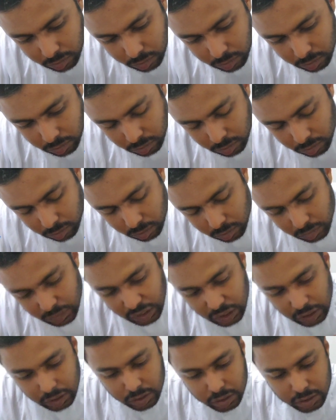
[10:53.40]
It sits
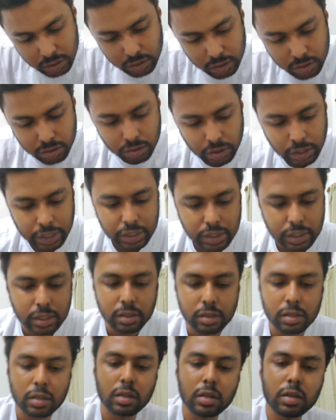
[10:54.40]
right in,
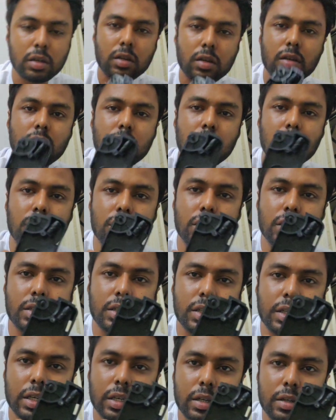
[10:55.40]
you can see it,
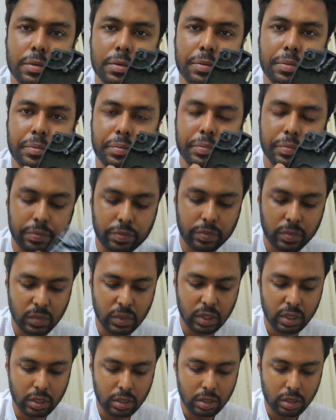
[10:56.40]

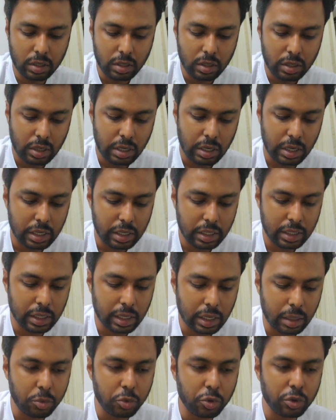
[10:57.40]
and then I'm going to
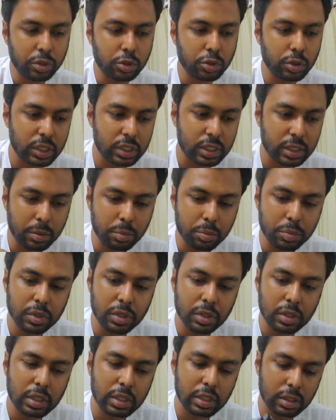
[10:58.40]
assemble the
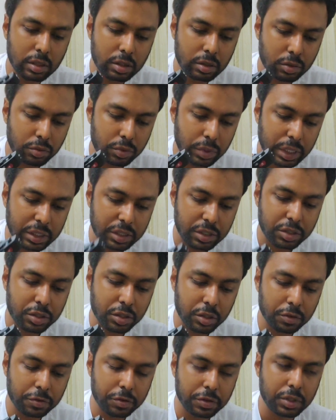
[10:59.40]
rest of
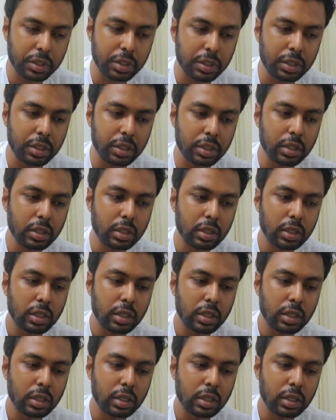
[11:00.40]
the uh,